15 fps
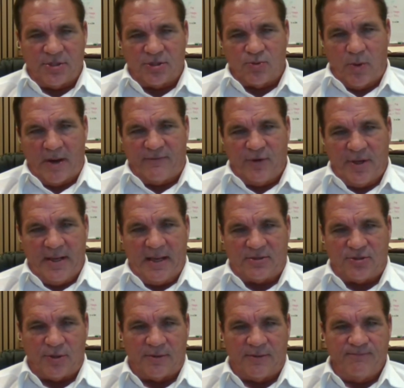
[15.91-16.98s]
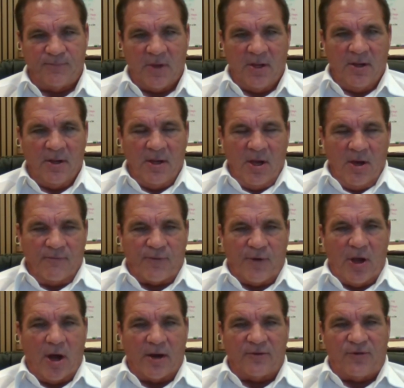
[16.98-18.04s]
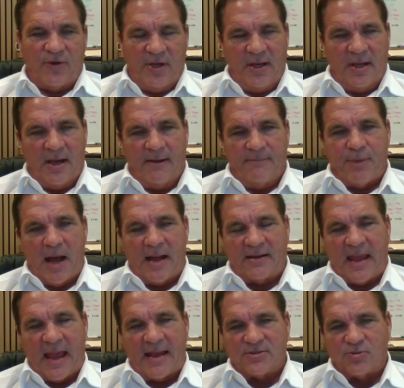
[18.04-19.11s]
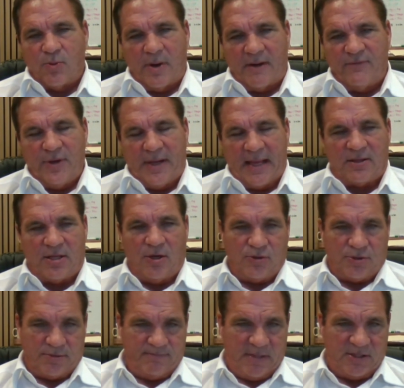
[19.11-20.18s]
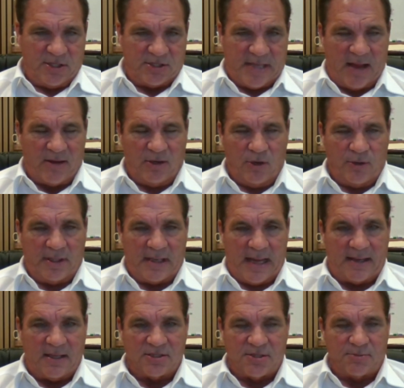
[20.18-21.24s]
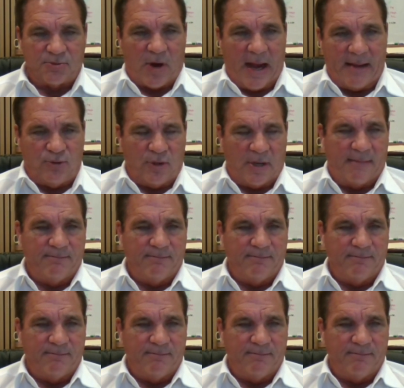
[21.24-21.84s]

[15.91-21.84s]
Just wherever you can get your free Odyssey podcasts, wherever you get those, and just download it, like it, subscribe to it.